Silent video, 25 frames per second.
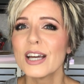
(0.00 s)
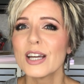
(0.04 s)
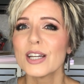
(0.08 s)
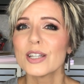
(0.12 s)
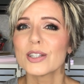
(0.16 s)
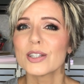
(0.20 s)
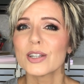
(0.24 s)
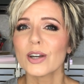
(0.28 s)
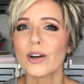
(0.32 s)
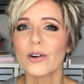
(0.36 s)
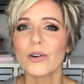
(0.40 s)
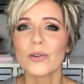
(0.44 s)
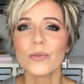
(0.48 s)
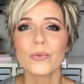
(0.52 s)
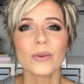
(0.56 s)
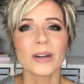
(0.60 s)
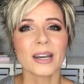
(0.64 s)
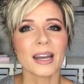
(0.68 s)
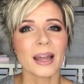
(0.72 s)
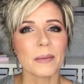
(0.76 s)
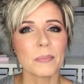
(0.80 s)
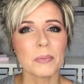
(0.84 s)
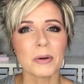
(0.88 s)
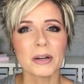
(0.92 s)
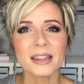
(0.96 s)
So
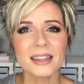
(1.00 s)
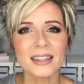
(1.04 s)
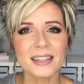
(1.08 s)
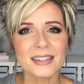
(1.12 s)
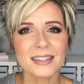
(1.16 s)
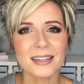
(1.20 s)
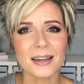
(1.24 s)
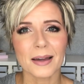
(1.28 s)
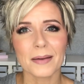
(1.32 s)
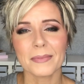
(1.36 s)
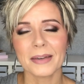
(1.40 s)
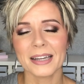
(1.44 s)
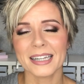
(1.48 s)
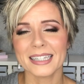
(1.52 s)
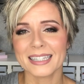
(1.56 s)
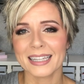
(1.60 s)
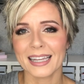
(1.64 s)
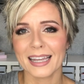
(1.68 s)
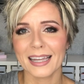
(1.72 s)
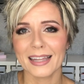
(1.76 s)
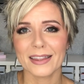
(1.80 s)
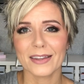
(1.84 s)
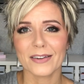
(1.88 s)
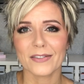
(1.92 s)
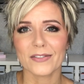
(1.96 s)
when I put this on my
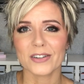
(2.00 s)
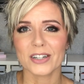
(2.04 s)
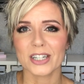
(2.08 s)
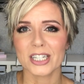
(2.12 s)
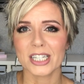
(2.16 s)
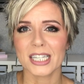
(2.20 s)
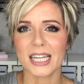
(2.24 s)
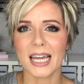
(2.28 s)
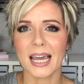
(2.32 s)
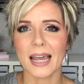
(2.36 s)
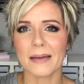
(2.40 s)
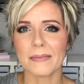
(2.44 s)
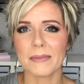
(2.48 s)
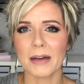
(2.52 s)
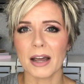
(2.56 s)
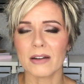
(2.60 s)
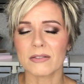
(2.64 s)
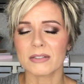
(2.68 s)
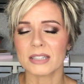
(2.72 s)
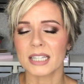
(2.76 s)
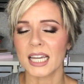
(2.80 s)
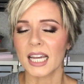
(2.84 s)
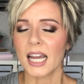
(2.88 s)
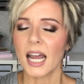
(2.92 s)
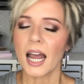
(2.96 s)
skin the first time, I
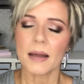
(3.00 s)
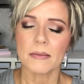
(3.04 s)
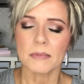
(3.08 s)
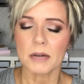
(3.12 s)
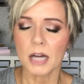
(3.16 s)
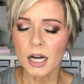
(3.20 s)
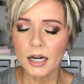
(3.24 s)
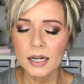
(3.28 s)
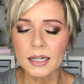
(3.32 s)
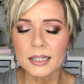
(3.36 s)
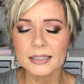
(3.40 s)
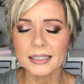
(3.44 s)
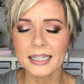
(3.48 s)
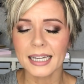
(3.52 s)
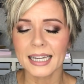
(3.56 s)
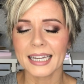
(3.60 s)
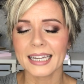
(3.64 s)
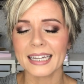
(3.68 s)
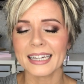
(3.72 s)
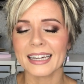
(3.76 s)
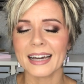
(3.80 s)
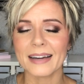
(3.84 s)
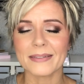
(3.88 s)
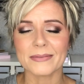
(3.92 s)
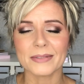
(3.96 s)
was like, I'm not gonna like
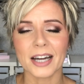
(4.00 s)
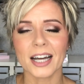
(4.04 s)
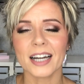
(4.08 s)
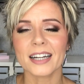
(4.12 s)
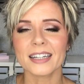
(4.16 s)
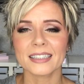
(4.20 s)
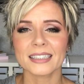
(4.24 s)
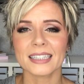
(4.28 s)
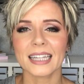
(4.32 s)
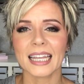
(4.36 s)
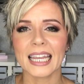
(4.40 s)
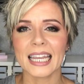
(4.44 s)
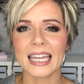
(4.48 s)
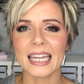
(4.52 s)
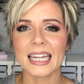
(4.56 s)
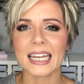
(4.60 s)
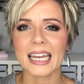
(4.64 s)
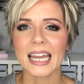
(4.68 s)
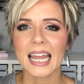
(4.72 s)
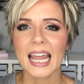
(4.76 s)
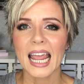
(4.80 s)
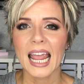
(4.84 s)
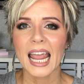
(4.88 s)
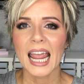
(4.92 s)
it, I'm not gonna like it.